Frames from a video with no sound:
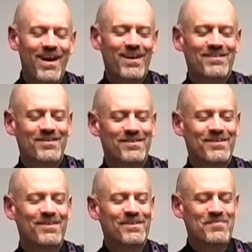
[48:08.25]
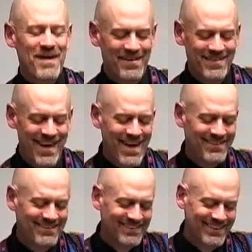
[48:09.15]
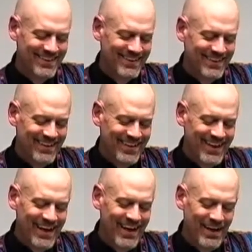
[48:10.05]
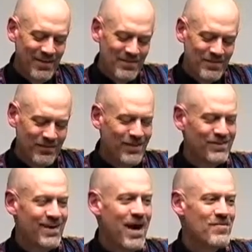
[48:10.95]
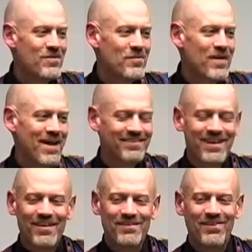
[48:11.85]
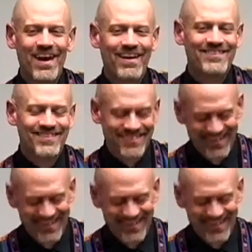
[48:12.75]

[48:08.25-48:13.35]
were not so certain about that. Uh, the first time we ever passed out tracts in